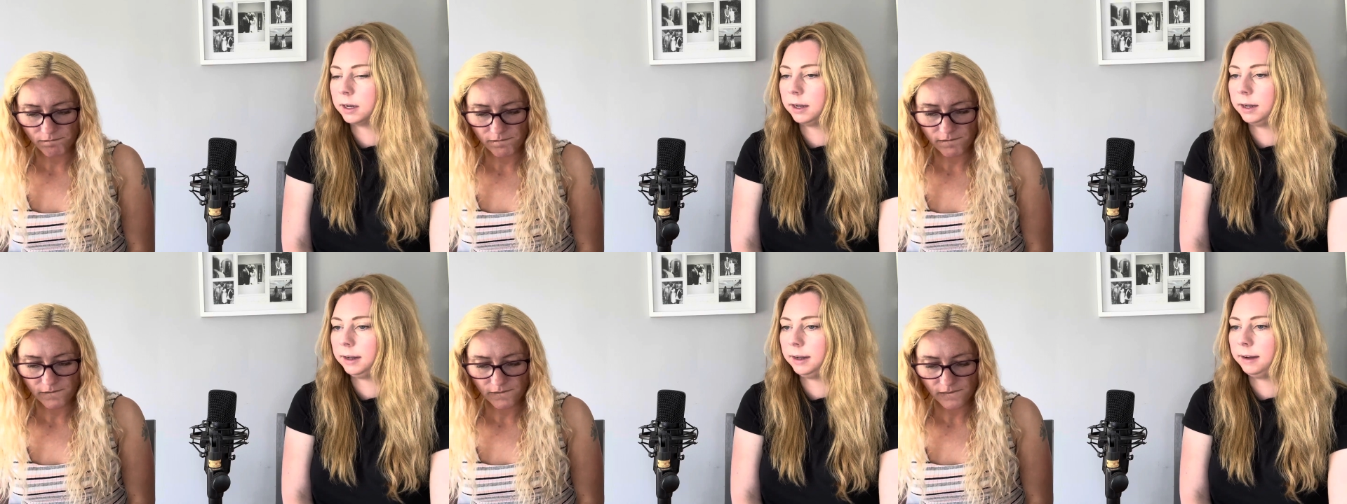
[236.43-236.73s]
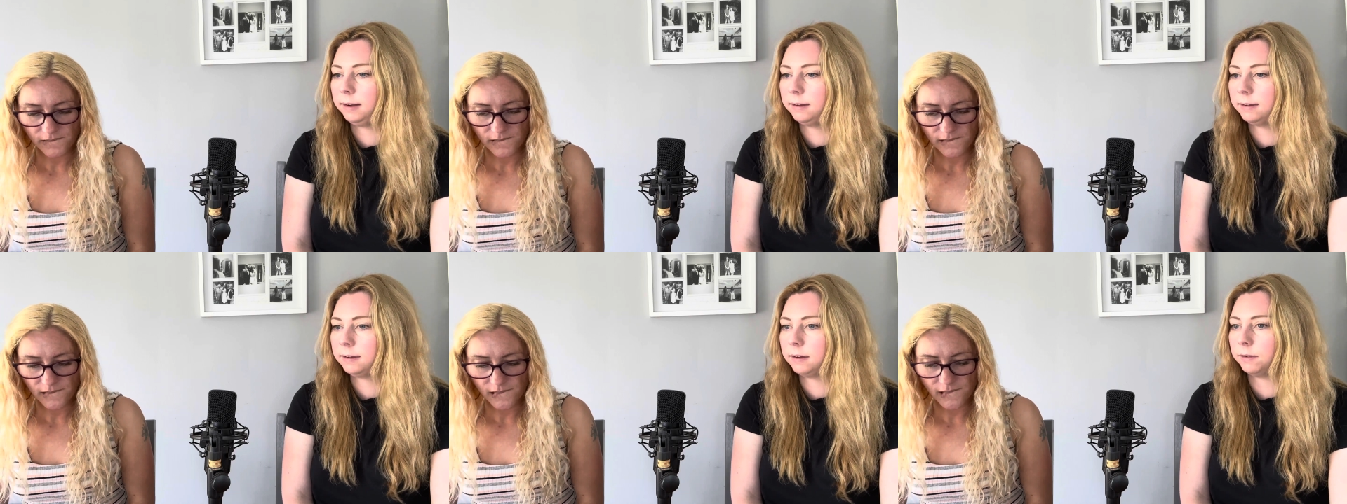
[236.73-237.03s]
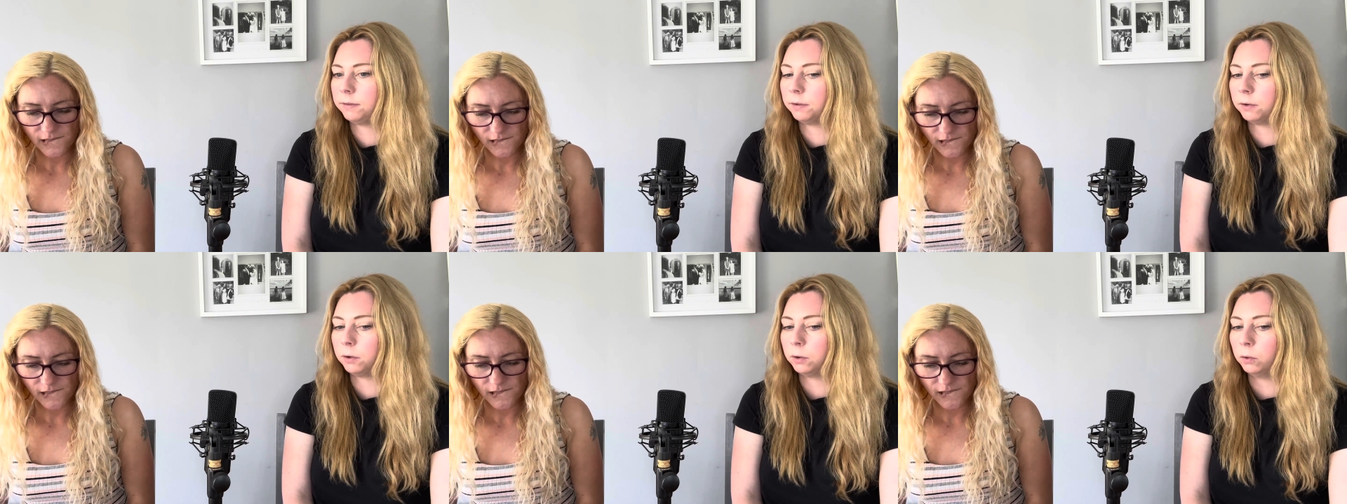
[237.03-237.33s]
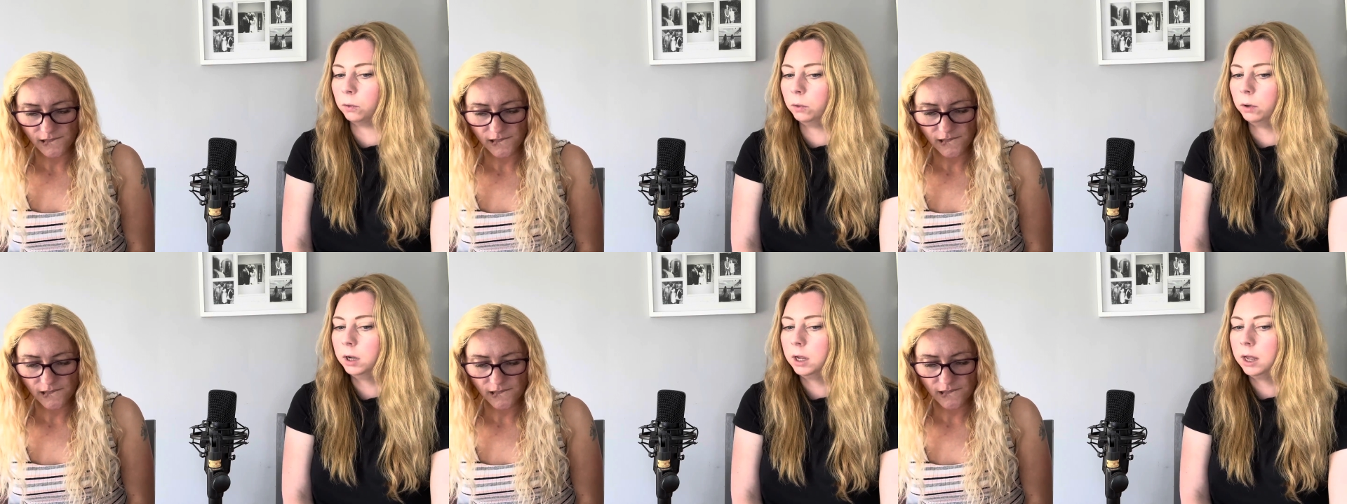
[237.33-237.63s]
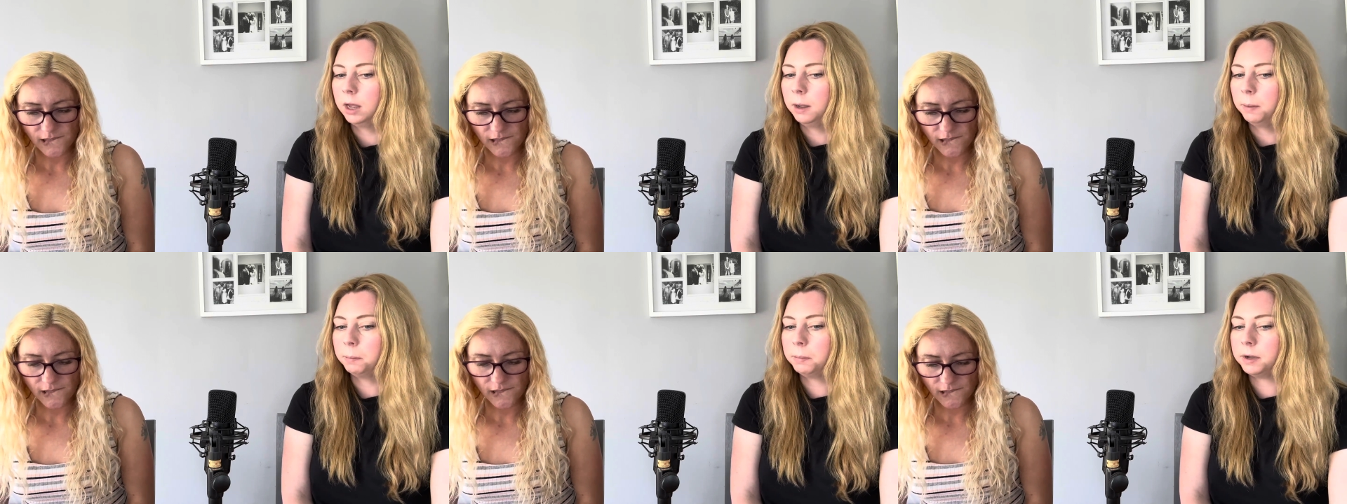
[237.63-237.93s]
Speaker 1: It is difficult.
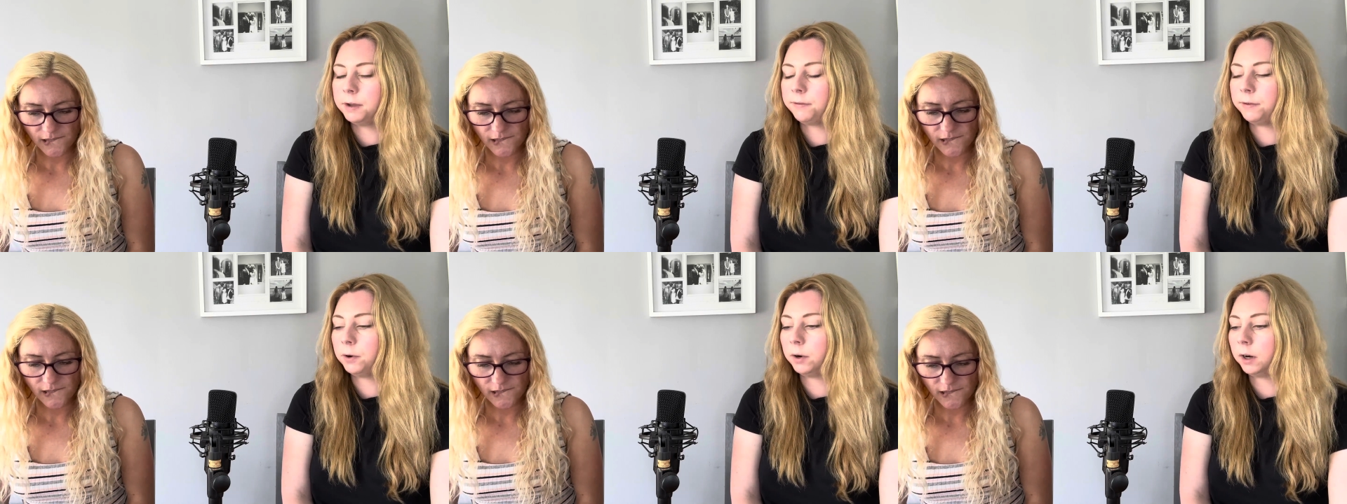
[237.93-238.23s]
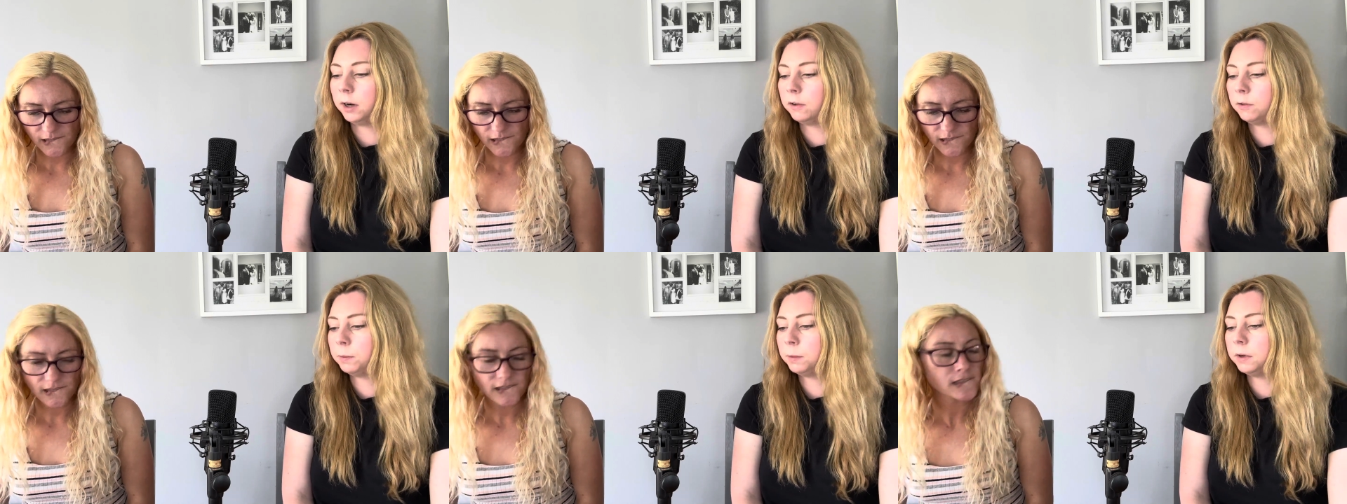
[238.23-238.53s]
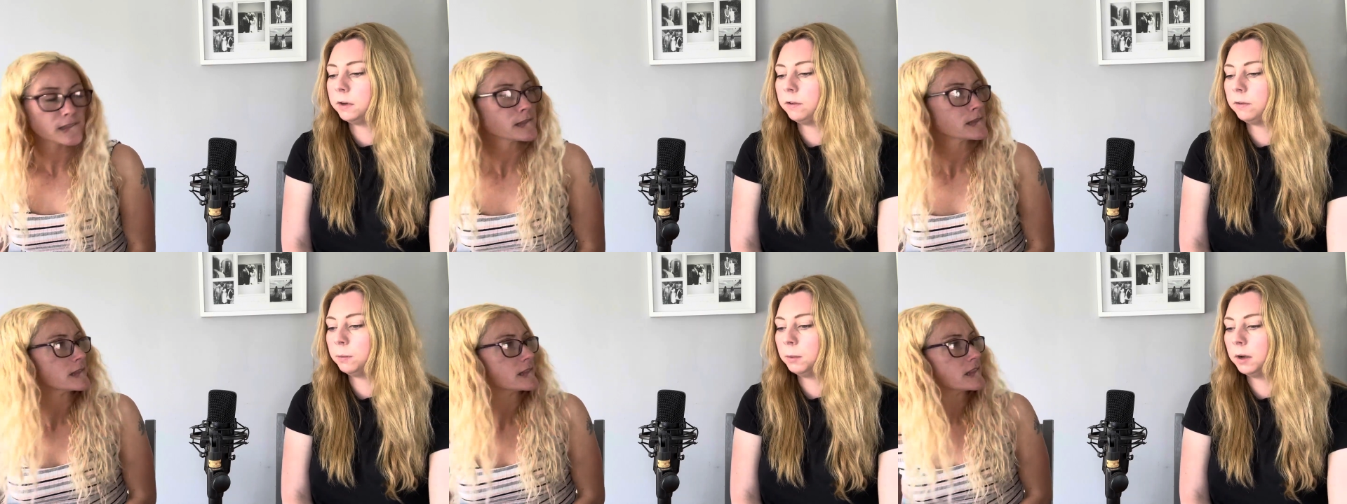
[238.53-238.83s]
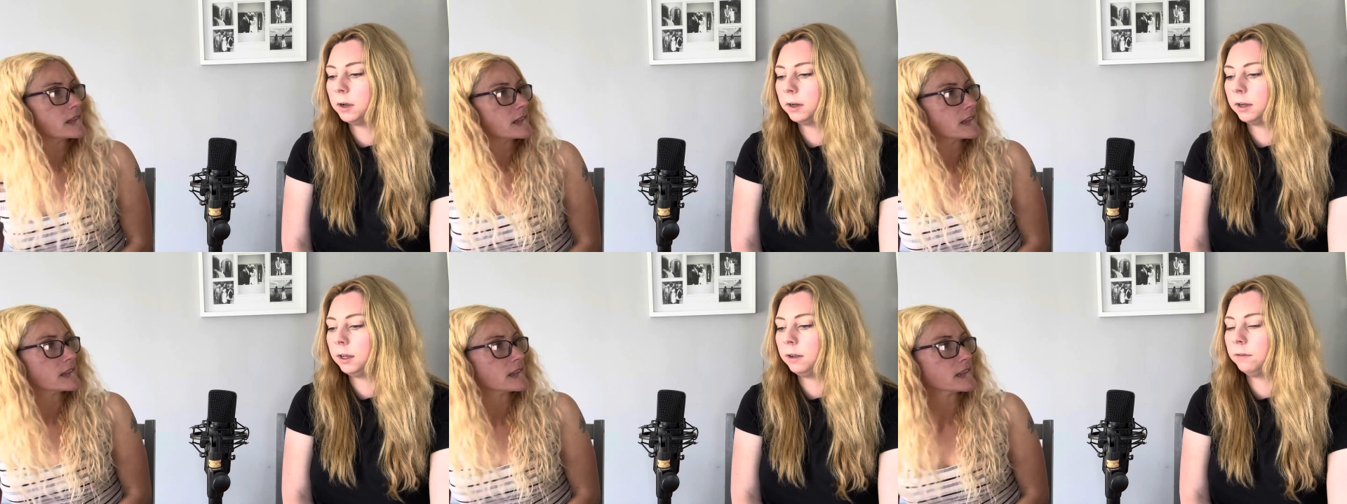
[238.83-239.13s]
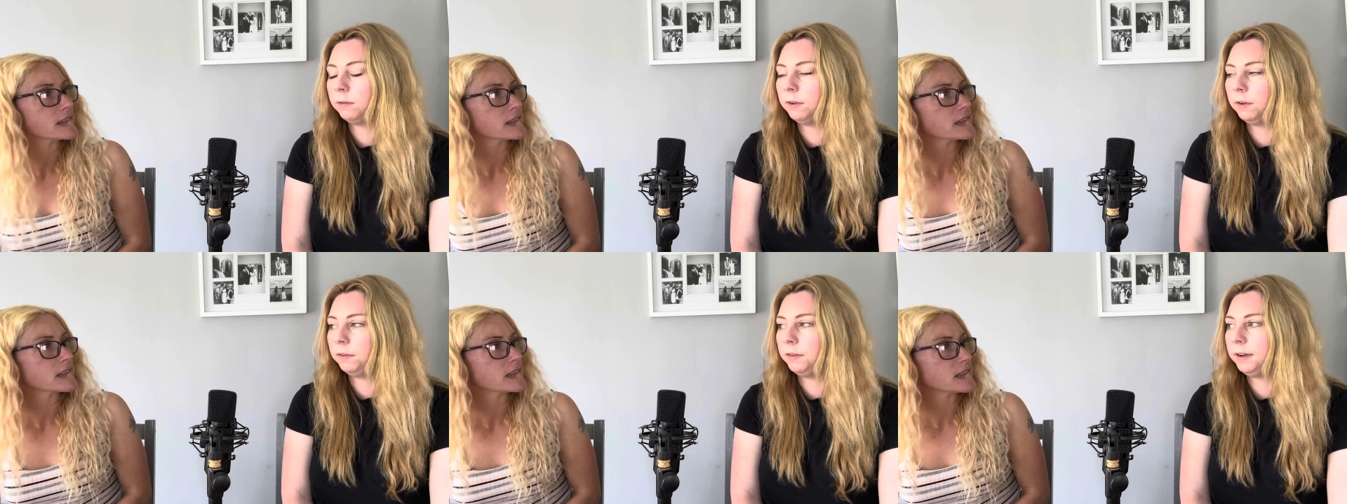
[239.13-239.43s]
But if your husband is working
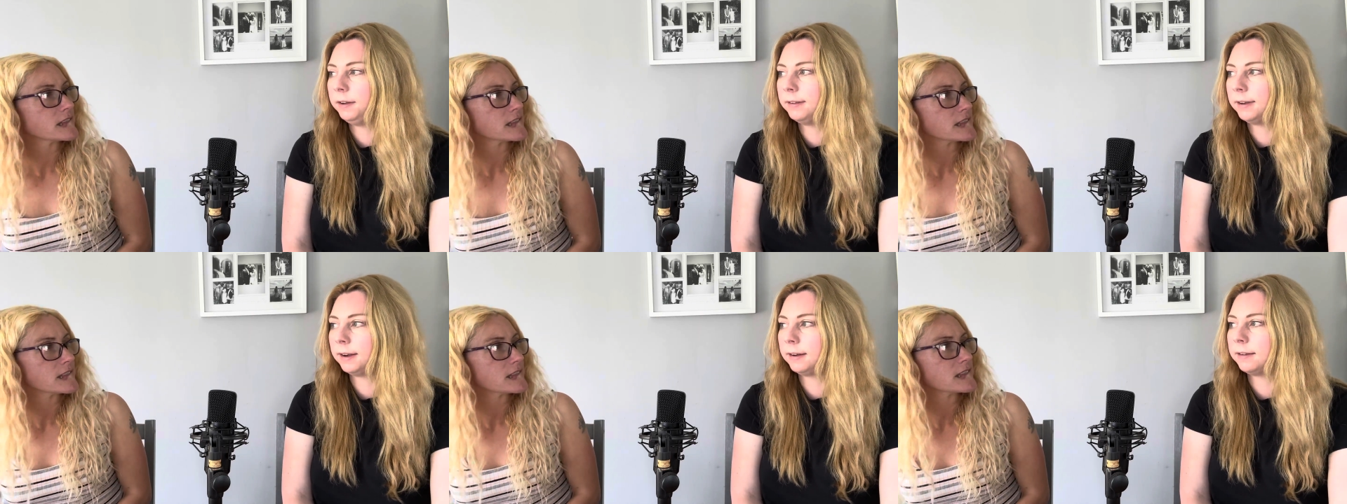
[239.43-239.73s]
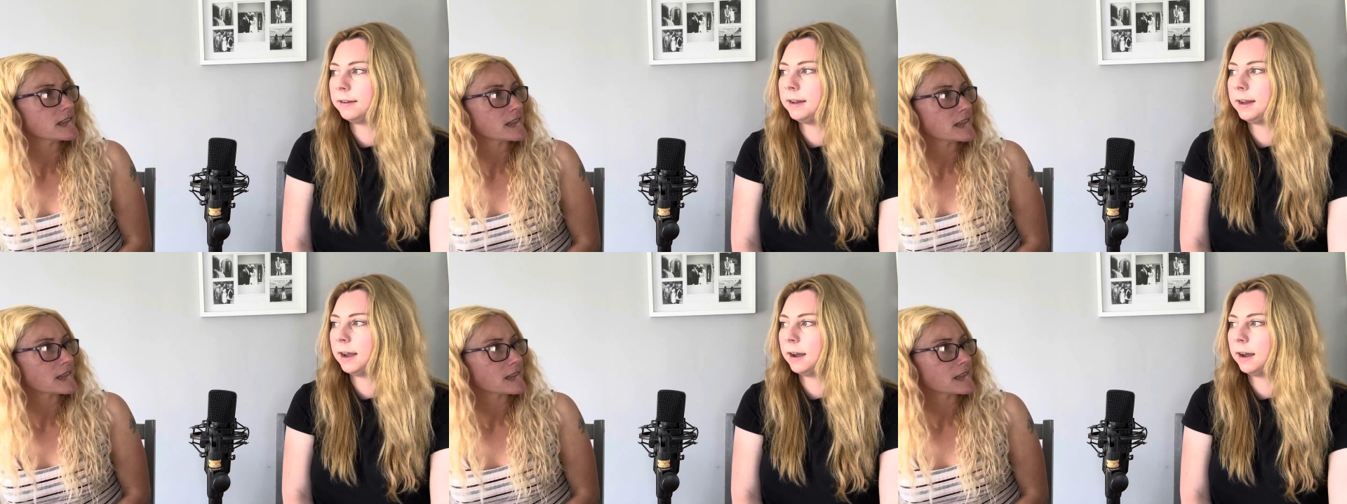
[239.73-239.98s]
50, 60